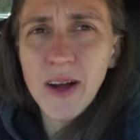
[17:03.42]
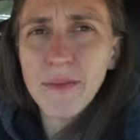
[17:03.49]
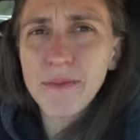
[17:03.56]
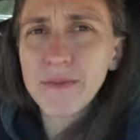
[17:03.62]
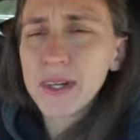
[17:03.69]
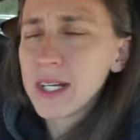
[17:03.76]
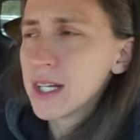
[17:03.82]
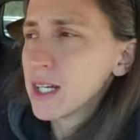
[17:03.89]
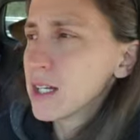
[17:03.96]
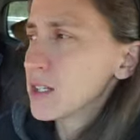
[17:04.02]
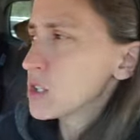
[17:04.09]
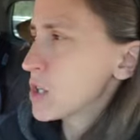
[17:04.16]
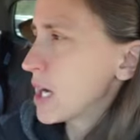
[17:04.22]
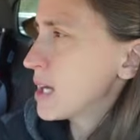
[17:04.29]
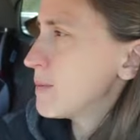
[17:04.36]
I'm
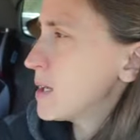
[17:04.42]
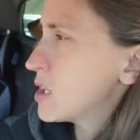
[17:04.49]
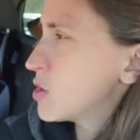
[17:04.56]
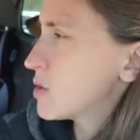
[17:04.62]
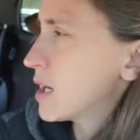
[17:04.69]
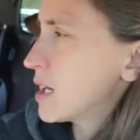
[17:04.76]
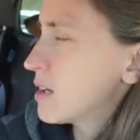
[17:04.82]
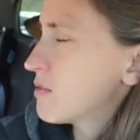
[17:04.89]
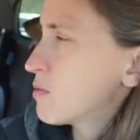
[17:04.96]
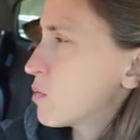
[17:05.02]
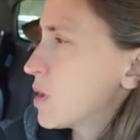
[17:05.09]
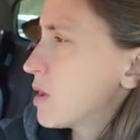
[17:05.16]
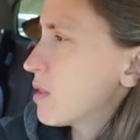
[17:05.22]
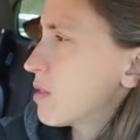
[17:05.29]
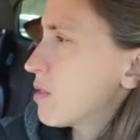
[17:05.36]
trying to be creative
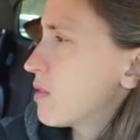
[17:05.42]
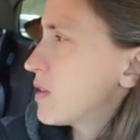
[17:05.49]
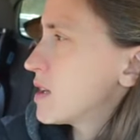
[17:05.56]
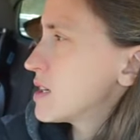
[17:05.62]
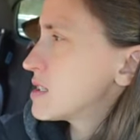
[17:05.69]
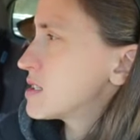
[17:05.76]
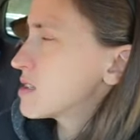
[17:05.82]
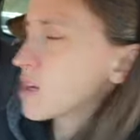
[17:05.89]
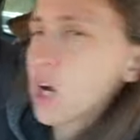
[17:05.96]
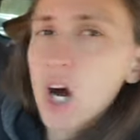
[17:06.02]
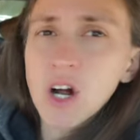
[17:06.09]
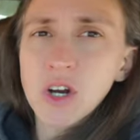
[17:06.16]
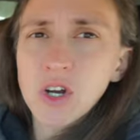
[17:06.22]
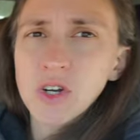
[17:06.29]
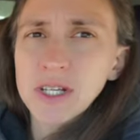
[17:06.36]
with this
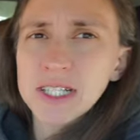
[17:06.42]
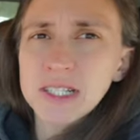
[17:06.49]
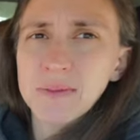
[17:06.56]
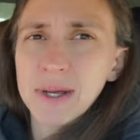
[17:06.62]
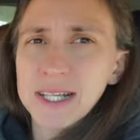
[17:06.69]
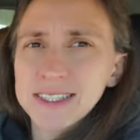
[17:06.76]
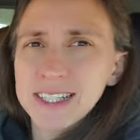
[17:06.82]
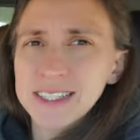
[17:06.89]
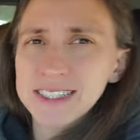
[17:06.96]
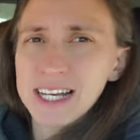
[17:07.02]
concrete space that's